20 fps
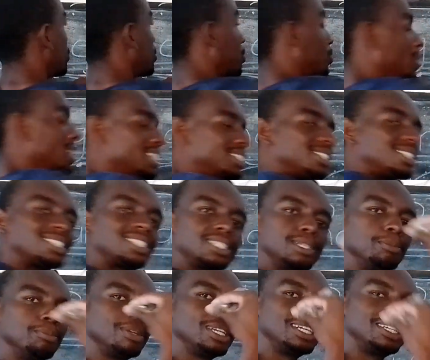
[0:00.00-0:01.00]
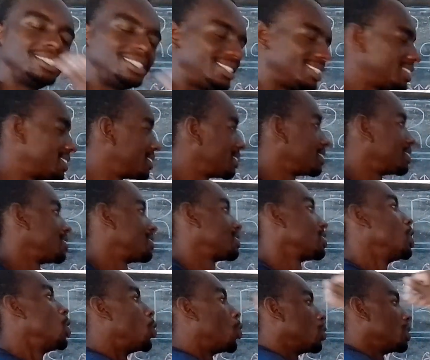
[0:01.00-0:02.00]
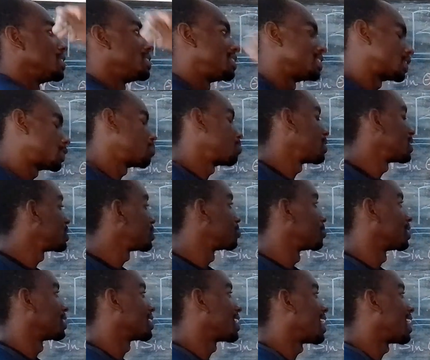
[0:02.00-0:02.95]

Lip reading: The range is simply a distance or a displacement,